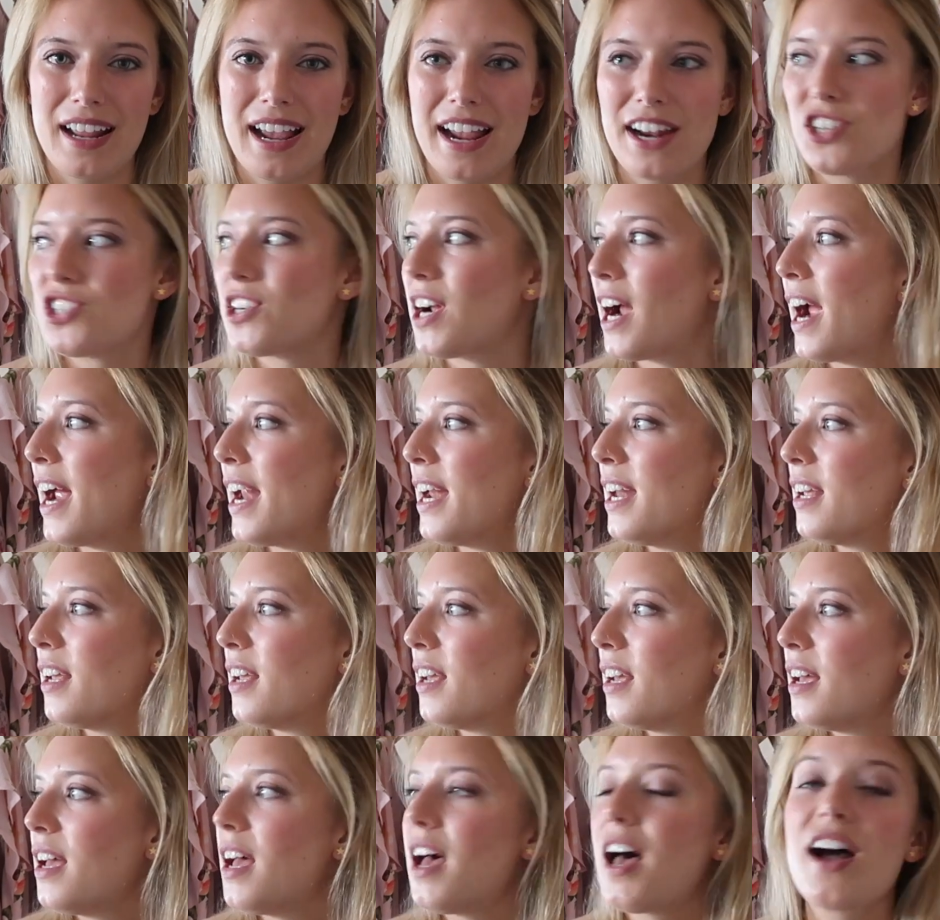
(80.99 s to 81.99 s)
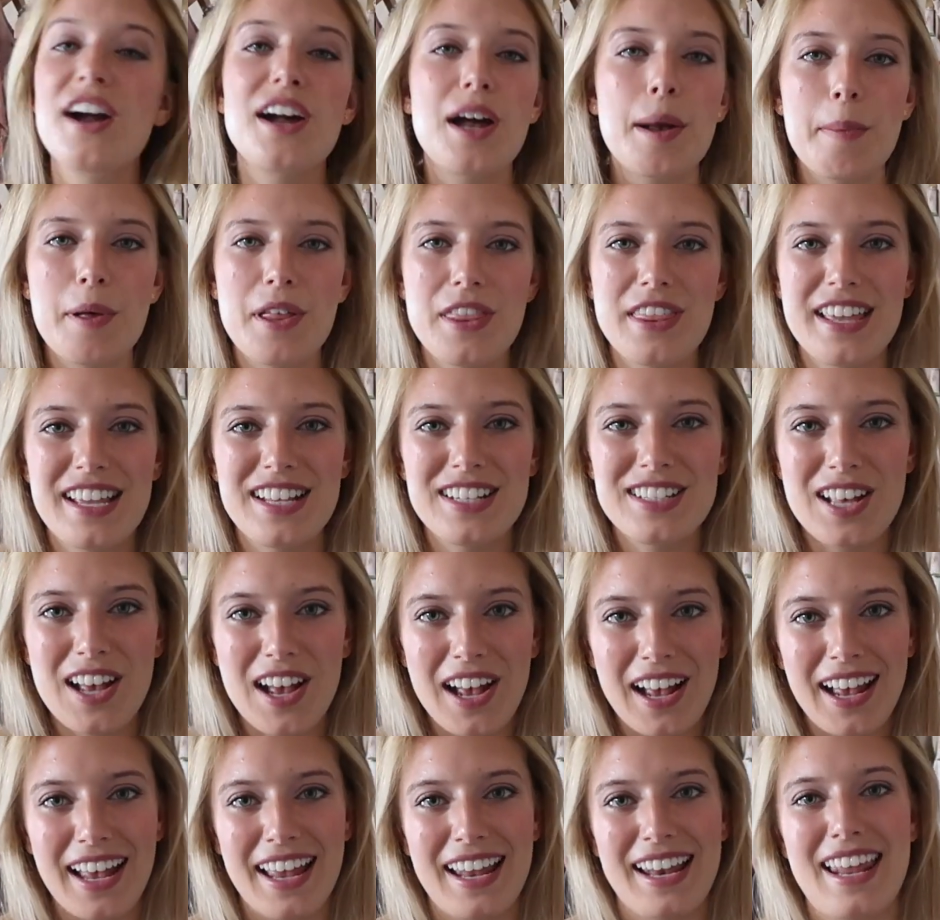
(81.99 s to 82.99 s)
I tried a couple things
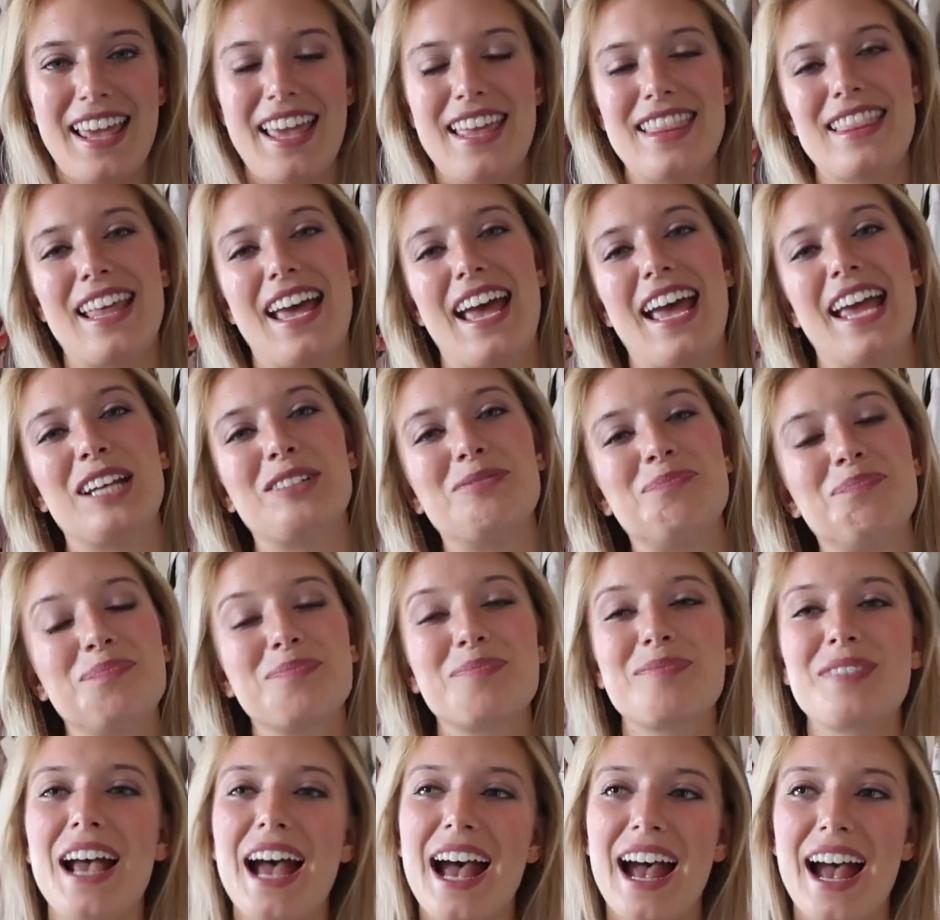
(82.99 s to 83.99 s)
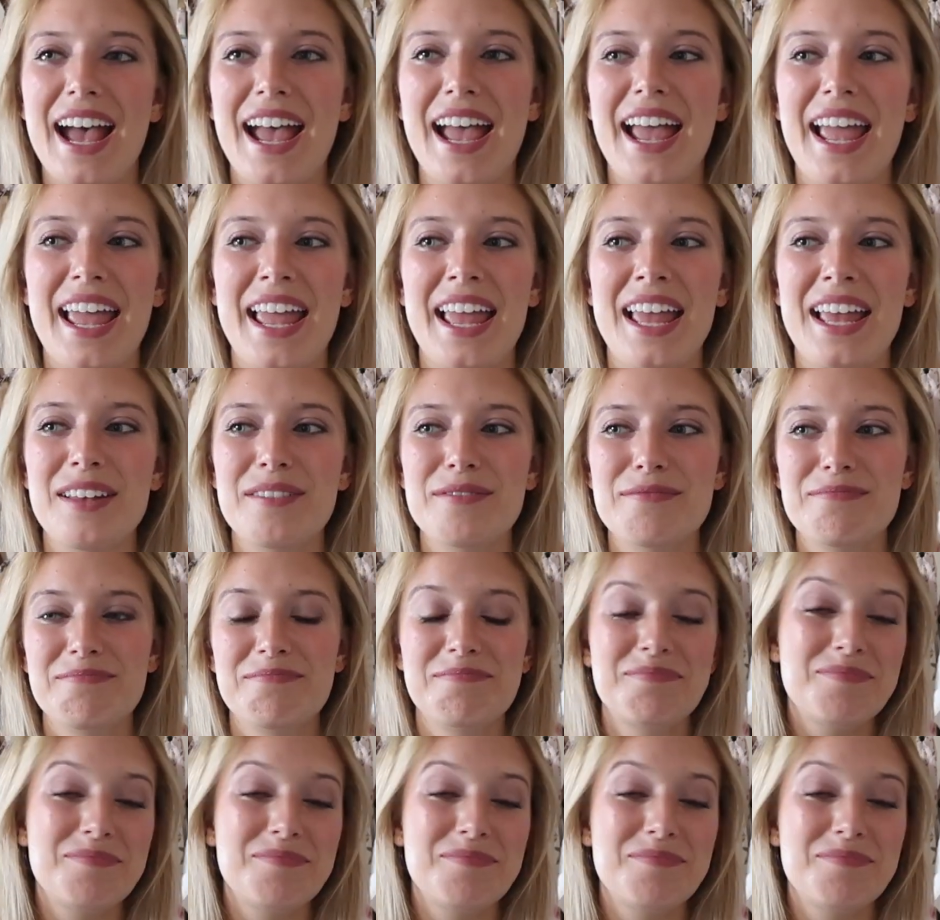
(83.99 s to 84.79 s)
on and then I